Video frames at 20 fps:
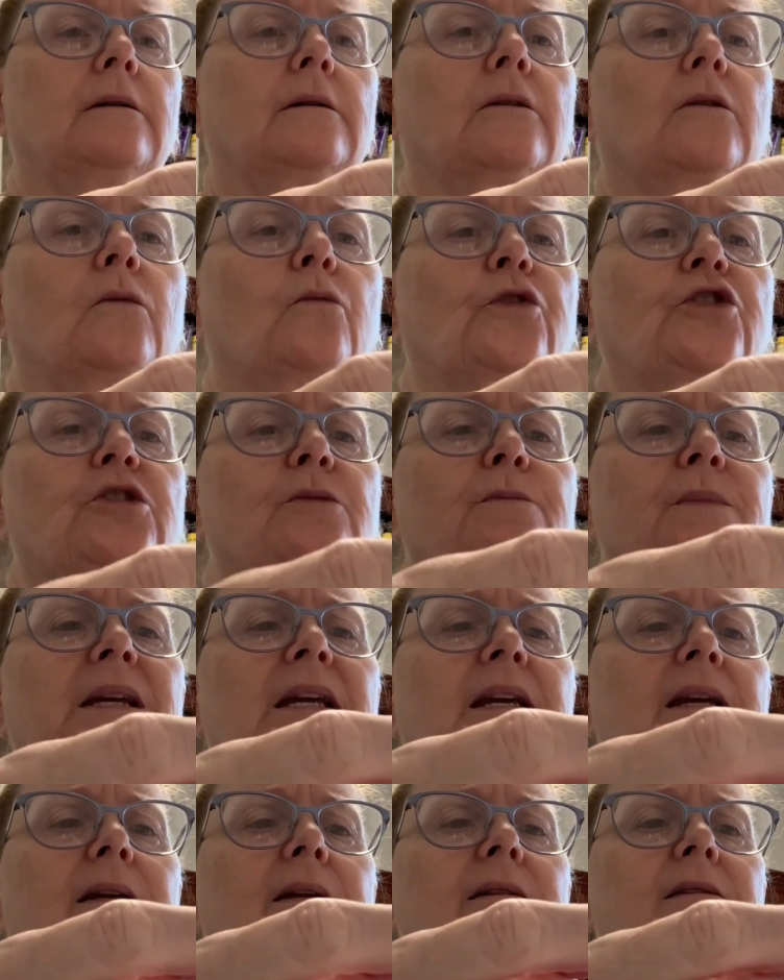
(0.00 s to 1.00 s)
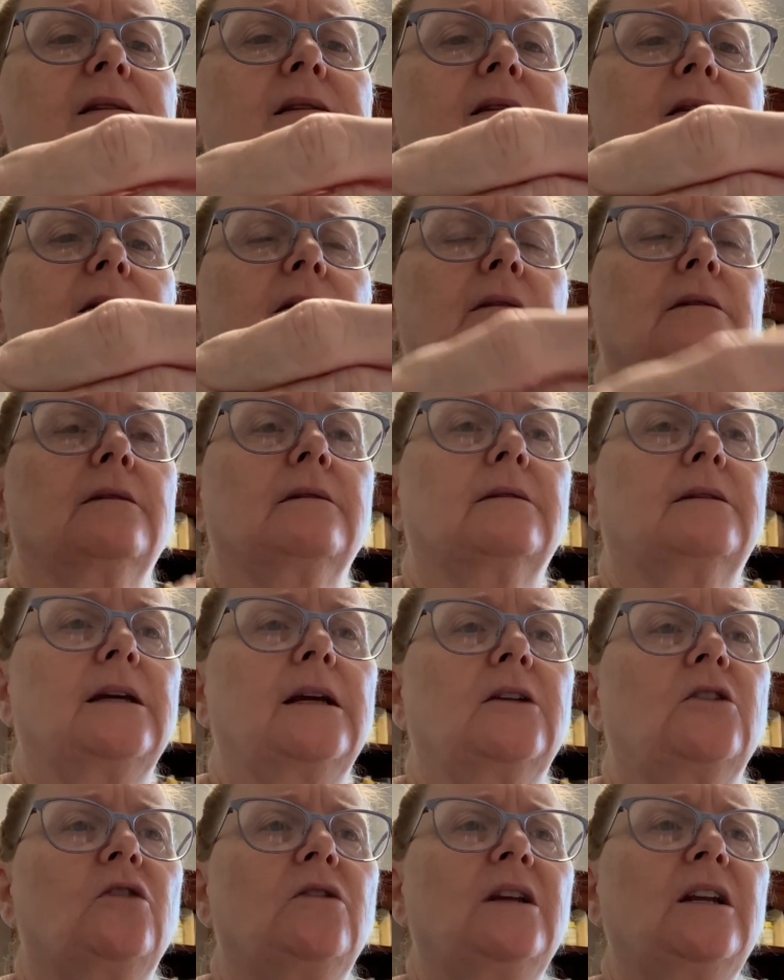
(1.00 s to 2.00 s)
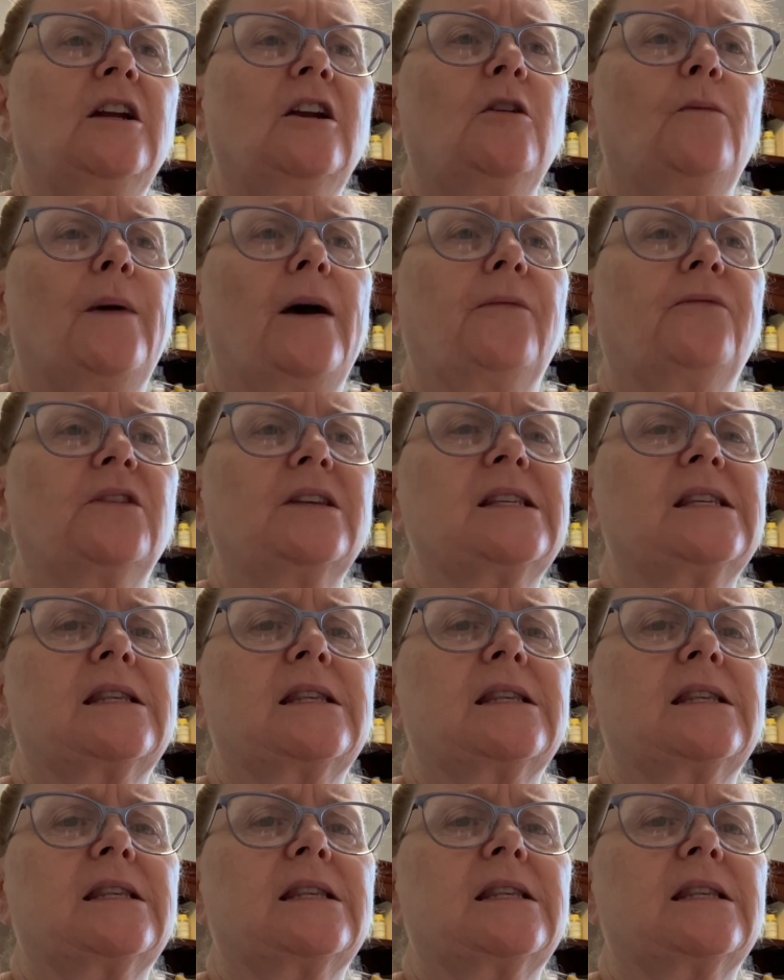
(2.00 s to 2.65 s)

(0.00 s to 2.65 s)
which means that you need it about this